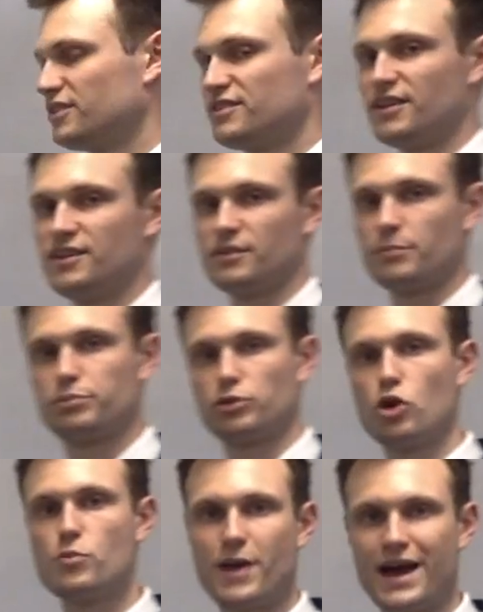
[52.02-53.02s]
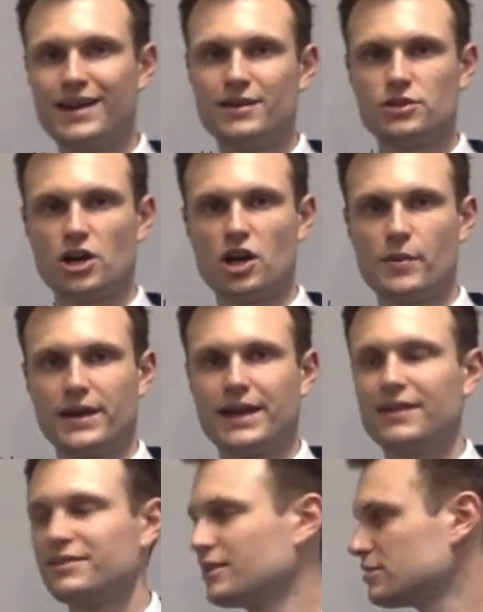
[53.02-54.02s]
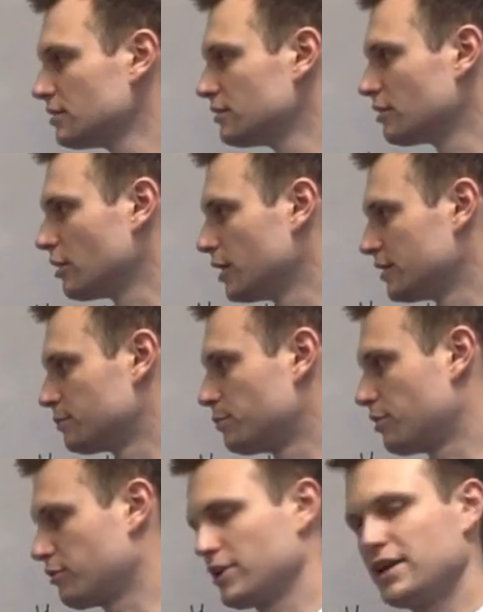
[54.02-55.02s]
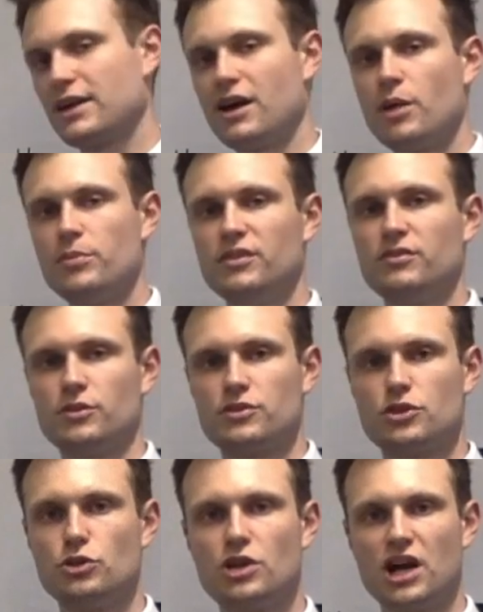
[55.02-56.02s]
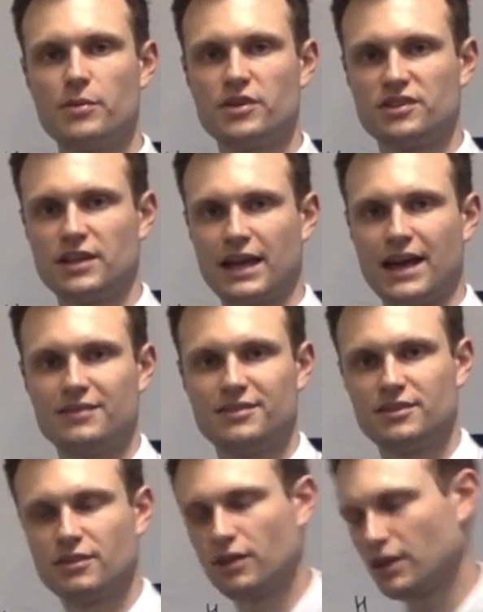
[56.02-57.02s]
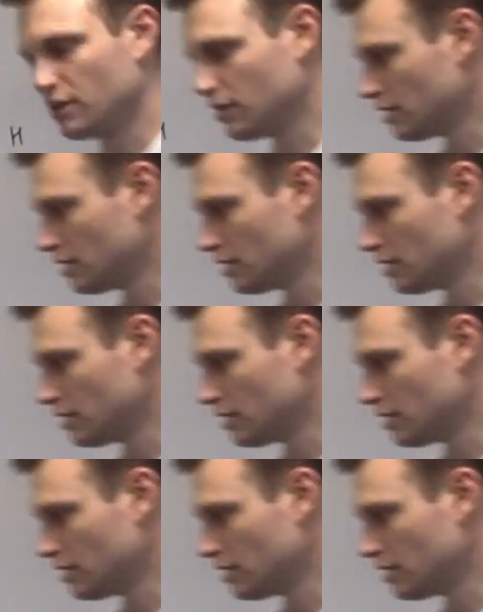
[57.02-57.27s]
this is propane dioic acid, so it's three carbons with two carboxylic acids on it,